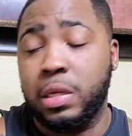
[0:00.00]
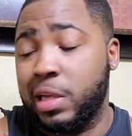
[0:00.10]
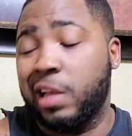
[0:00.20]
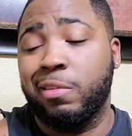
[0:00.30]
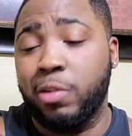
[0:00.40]

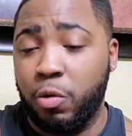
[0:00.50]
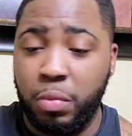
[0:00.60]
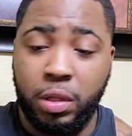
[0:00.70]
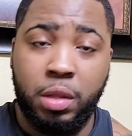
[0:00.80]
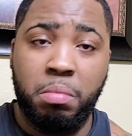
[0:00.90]
I don't know. But
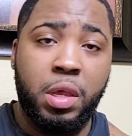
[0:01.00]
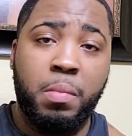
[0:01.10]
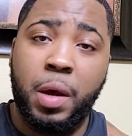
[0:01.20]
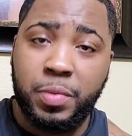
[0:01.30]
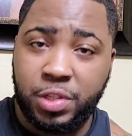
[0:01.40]
in
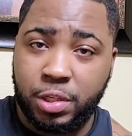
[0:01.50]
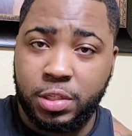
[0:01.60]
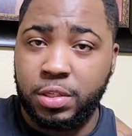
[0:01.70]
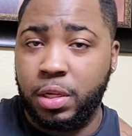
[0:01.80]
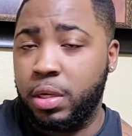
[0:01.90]
my particular
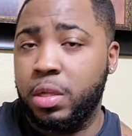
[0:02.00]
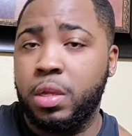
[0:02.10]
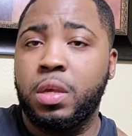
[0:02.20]
state,